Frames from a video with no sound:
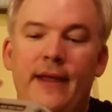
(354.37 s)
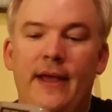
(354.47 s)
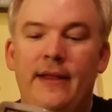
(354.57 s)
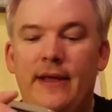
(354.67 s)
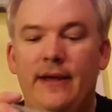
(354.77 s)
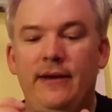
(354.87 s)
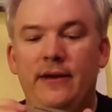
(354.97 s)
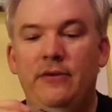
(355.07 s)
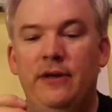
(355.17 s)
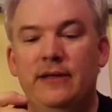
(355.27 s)
and
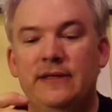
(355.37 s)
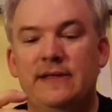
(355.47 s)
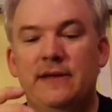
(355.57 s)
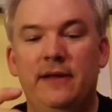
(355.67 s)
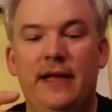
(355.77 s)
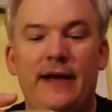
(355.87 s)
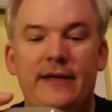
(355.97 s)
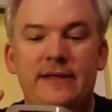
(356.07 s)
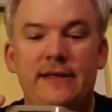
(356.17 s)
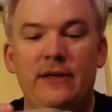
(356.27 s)
then you can
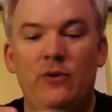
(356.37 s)
select